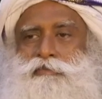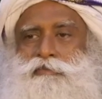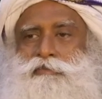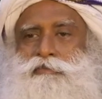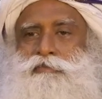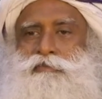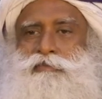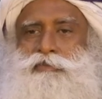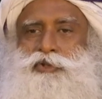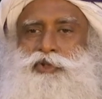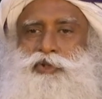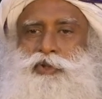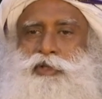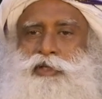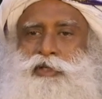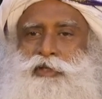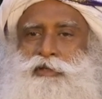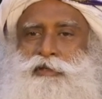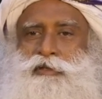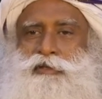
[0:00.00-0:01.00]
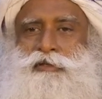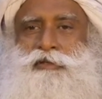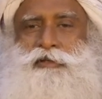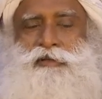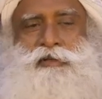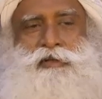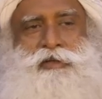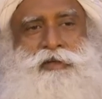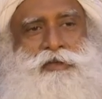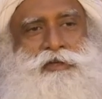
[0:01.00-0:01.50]
during
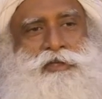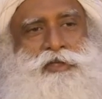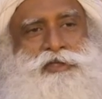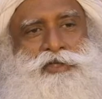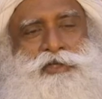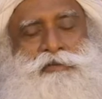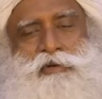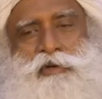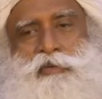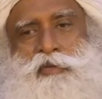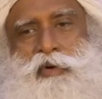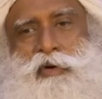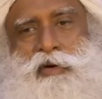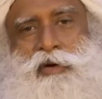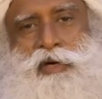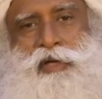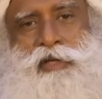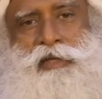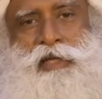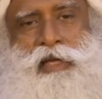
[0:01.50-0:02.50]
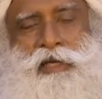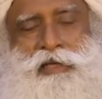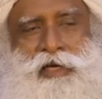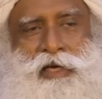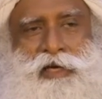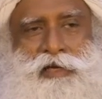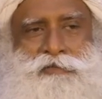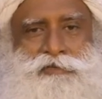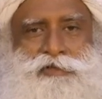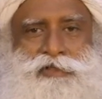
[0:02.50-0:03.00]
the Civil War and that kind
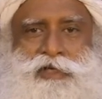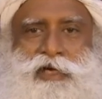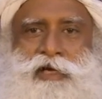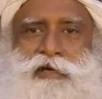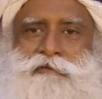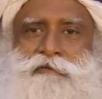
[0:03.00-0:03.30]
of stuff.